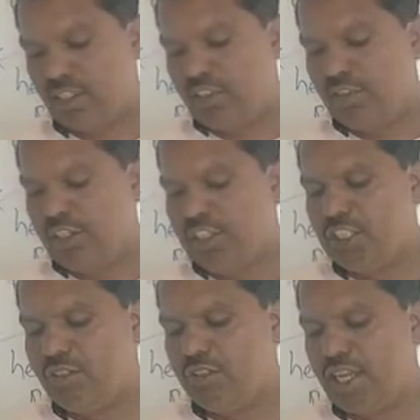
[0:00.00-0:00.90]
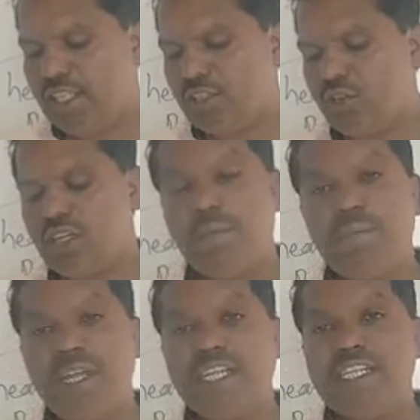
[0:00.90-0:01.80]
which gives rise to a
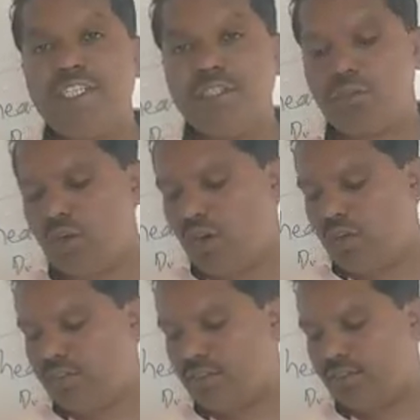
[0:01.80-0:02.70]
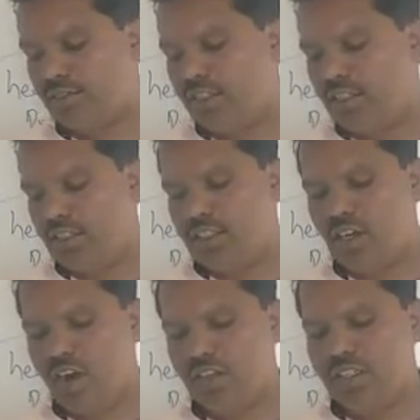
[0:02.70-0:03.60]
completely new rock. The
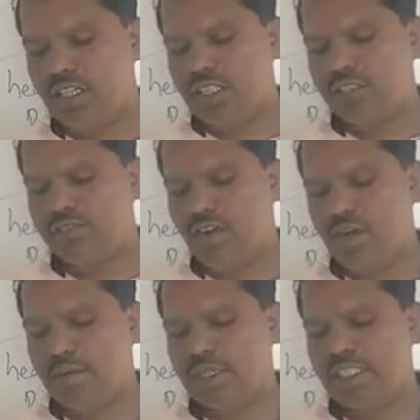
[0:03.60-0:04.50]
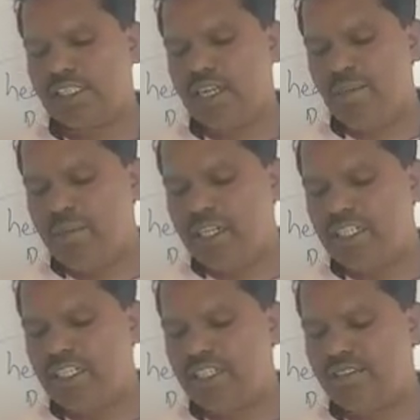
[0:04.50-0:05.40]
rock thus formed is
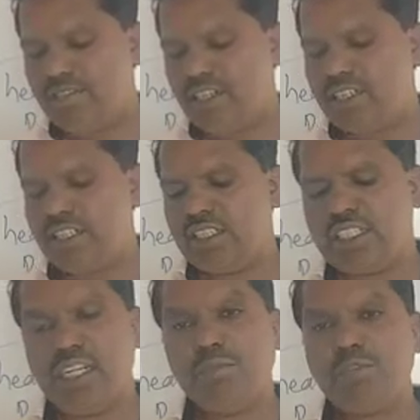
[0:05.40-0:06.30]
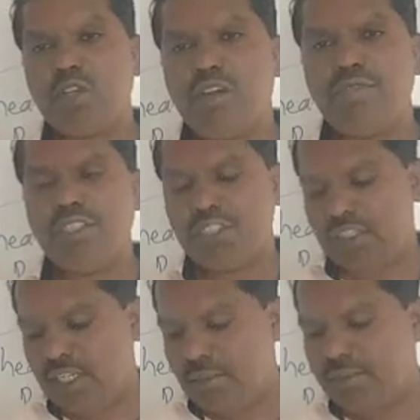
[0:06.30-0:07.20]
completely different in terms of its
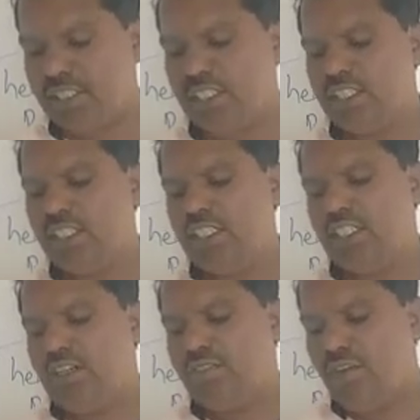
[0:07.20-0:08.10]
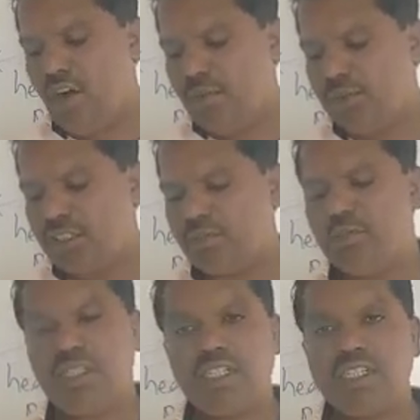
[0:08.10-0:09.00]
shapes, forms,
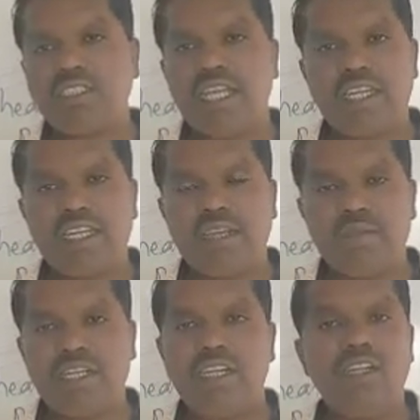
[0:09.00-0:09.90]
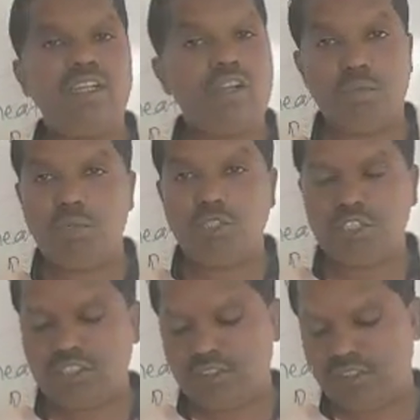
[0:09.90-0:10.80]
minerals and chemical
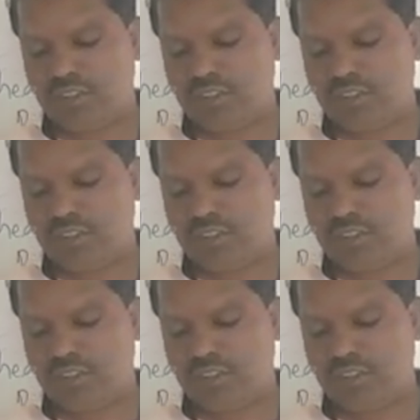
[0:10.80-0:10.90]
compositions.